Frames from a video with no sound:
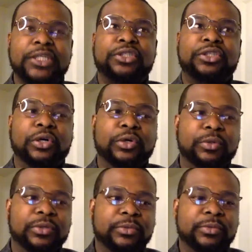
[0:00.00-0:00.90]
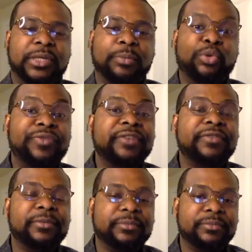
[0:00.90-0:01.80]
So moving
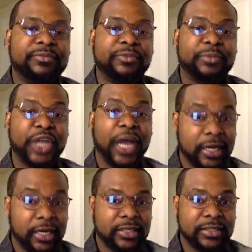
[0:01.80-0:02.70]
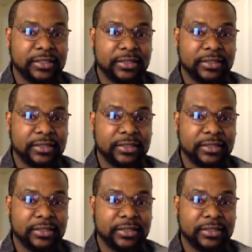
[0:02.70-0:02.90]
from China